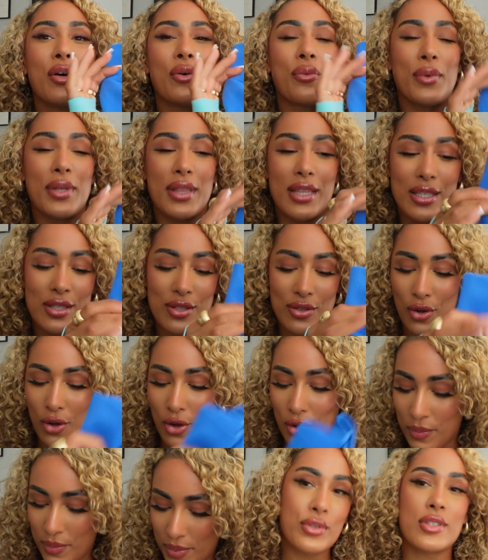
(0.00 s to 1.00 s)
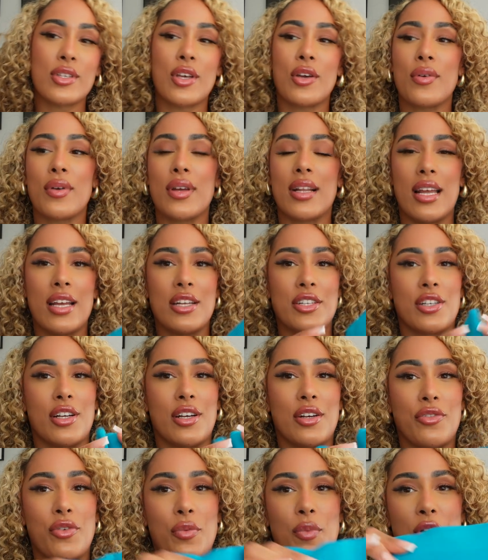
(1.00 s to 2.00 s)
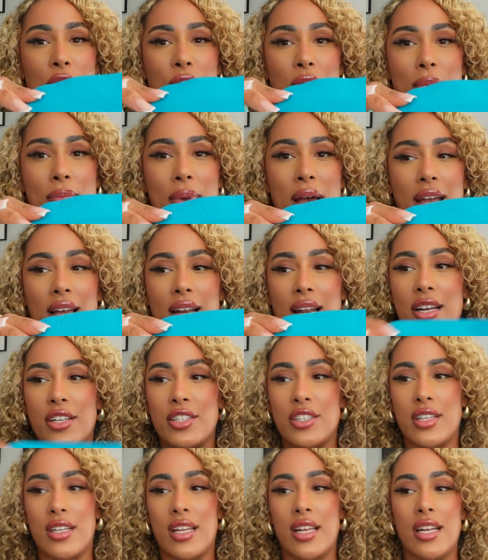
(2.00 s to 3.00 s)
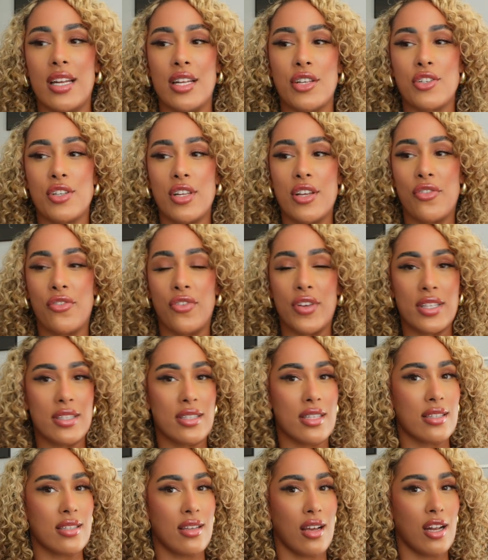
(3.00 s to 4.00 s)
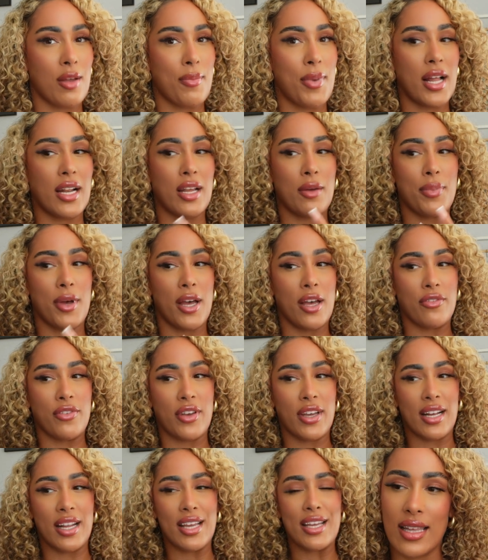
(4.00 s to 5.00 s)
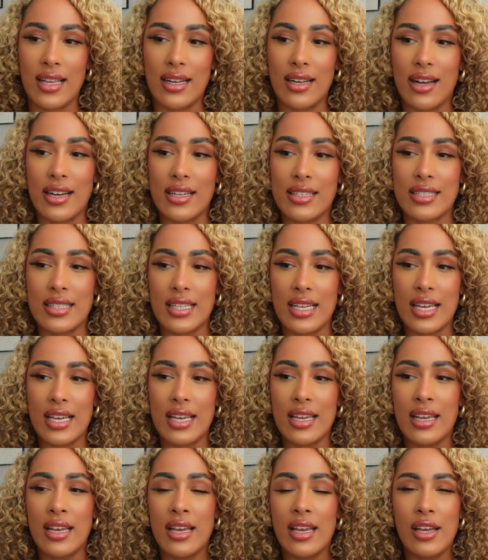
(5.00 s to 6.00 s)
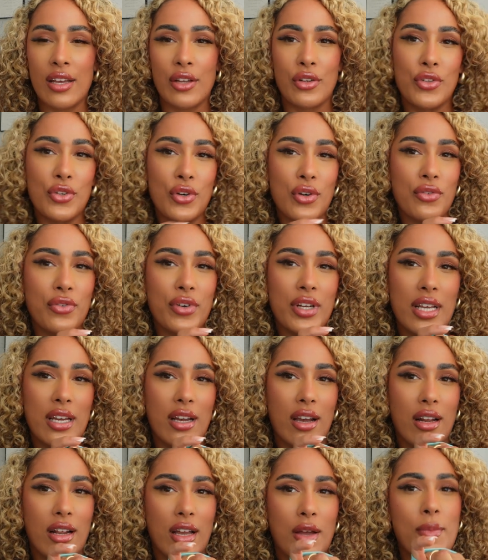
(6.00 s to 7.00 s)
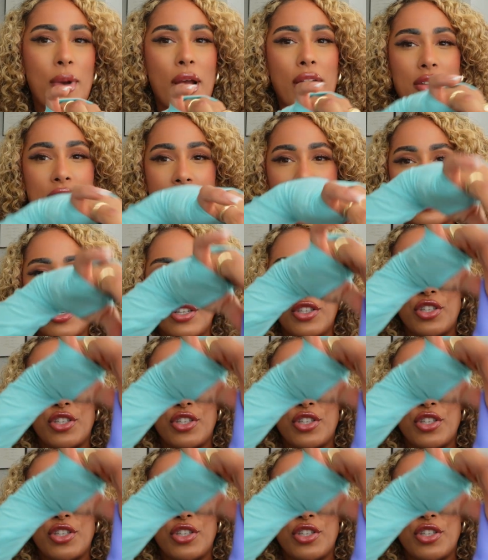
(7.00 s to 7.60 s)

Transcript: with this top. Also, Glacier from the new Impact collection literally fits this color palette perfectly. And then lastly, not really a color comparison,